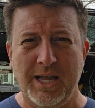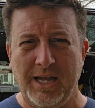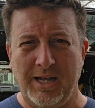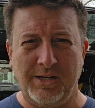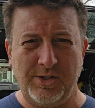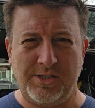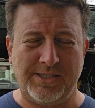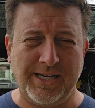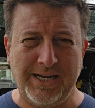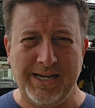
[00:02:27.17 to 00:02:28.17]
in just a
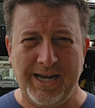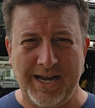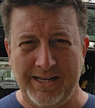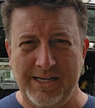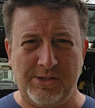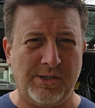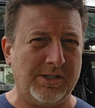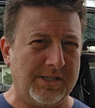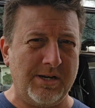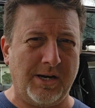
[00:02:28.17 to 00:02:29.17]
second, and these should
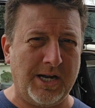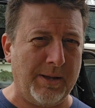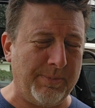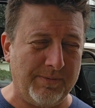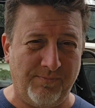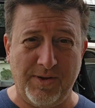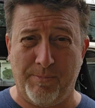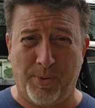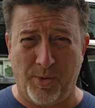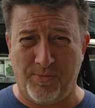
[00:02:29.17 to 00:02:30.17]
snug up and fit
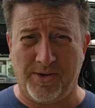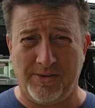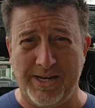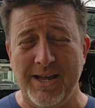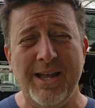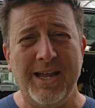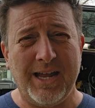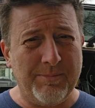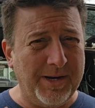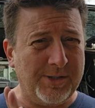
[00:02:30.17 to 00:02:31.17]
perfectly
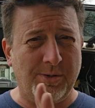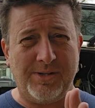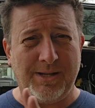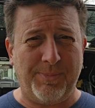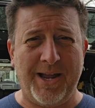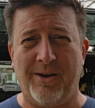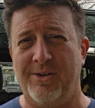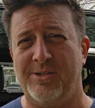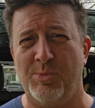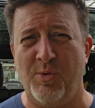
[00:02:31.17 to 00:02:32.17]
and make sure that panel
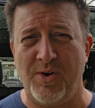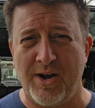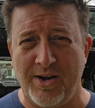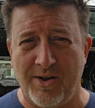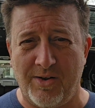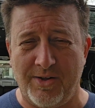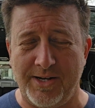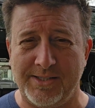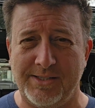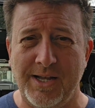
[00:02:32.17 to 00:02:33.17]
doesn't move around at all on
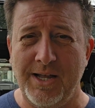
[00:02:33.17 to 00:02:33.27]
us.